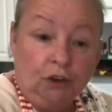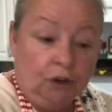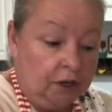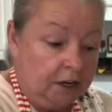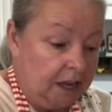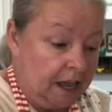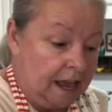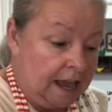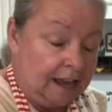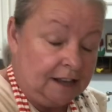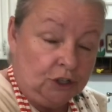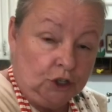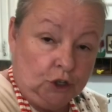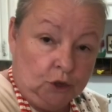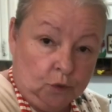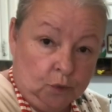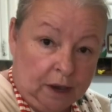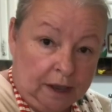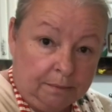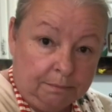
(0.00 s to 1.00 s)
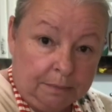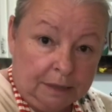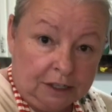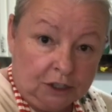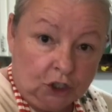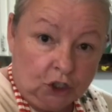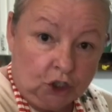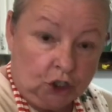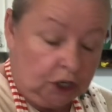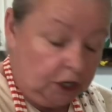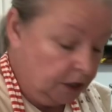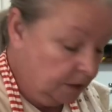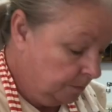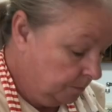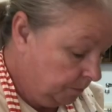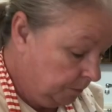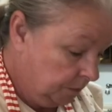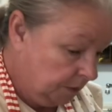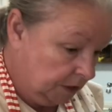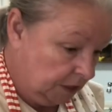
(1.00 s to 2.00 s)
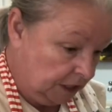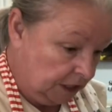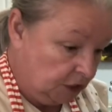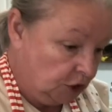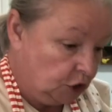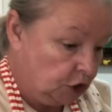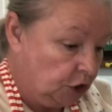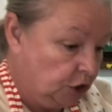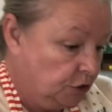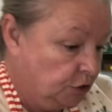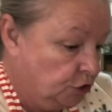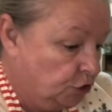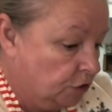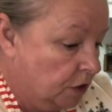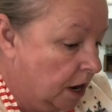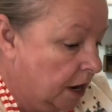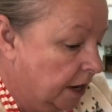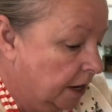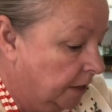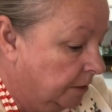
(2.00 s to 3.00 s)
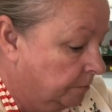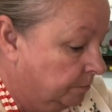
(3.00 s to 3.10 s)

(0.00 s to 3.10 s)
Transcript: you're going to add your wet mixture into your dry.